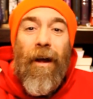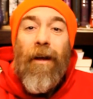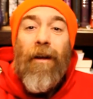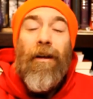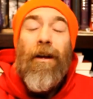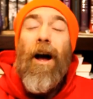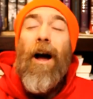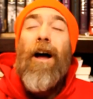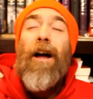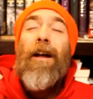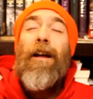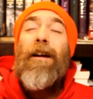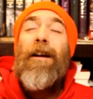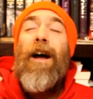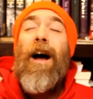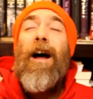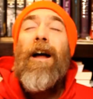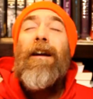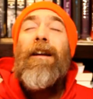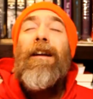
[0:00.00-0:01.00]
God
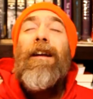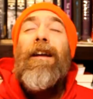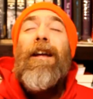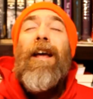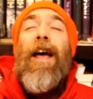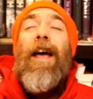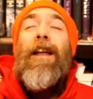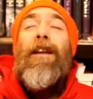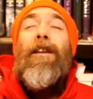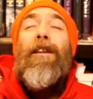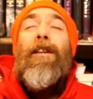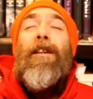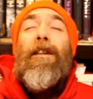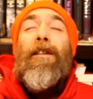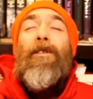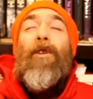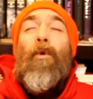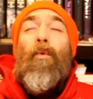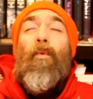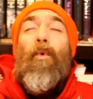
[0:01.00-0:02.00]
God and
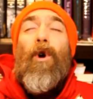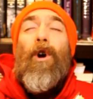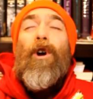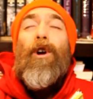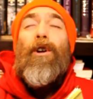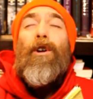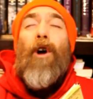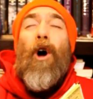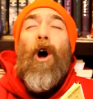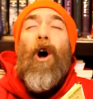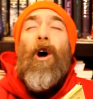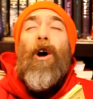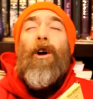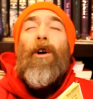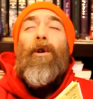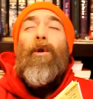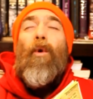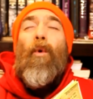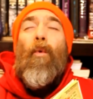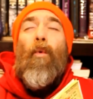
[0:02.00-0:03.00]
the word are
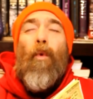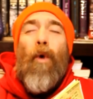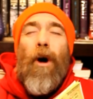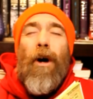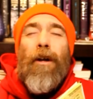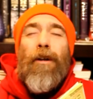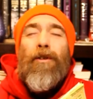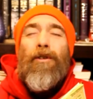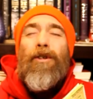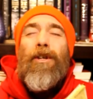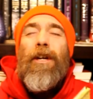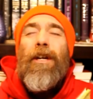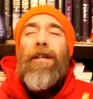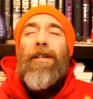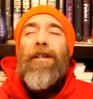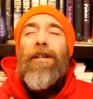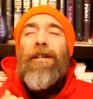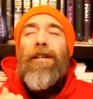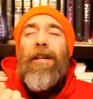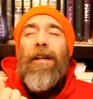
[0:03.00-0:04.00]
one
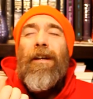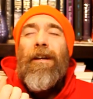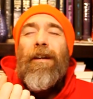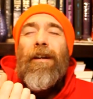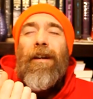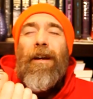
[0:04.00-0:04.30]
Jesus and